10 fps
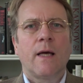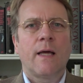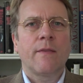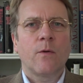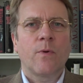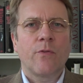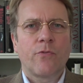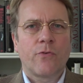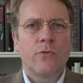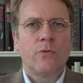And they went
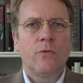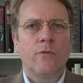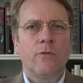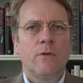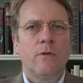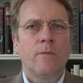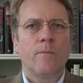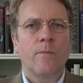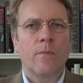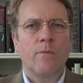through
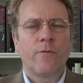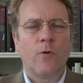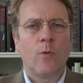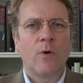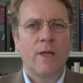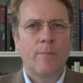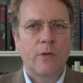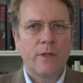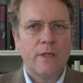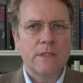former
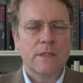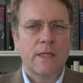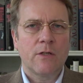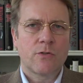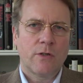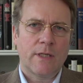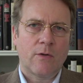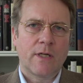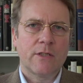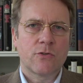employees, and it turned
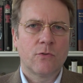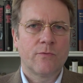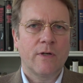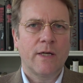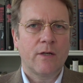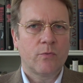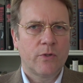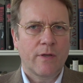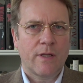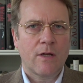out Christopher had
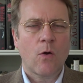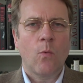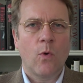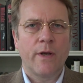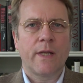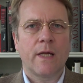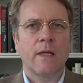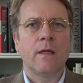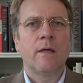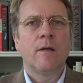worked there one
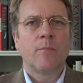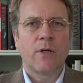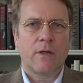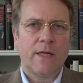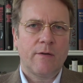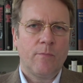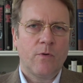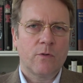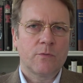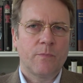day, but
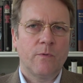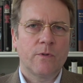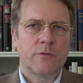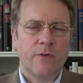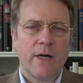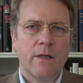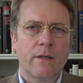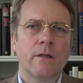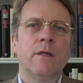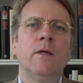was
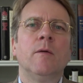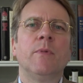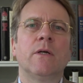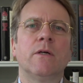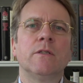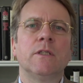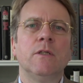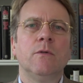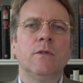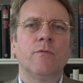fired because
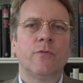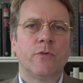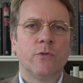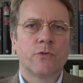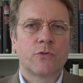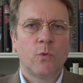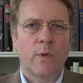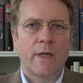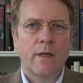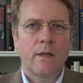he refused to
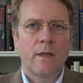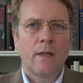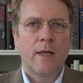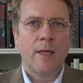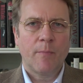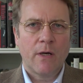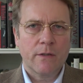wear a